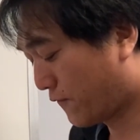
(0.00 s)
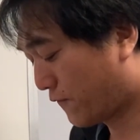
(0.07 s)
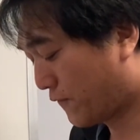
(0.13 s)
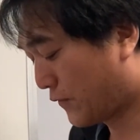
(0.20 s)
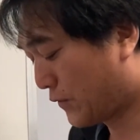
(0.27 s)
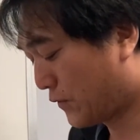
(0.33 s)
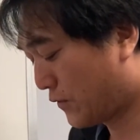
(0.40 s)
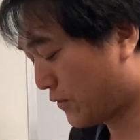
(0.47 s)

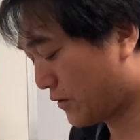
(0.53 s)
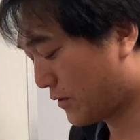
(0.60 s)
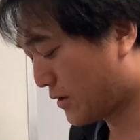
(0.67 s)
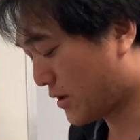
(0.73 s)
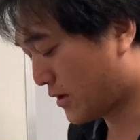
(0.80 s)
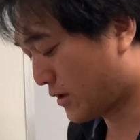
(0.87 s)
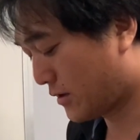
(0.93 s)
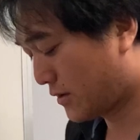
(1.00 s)
for
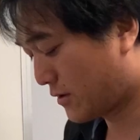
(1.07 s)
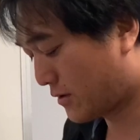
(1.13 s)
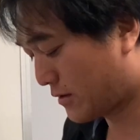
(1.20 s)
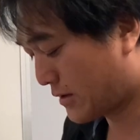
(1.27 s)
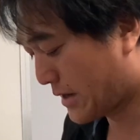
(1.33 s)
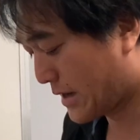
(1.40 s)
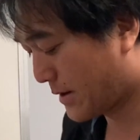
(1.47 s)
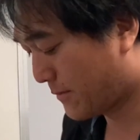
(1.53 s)
the
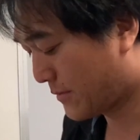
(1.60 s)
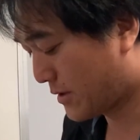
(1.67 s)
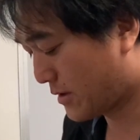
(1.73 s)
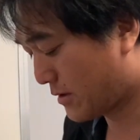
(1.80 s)
time,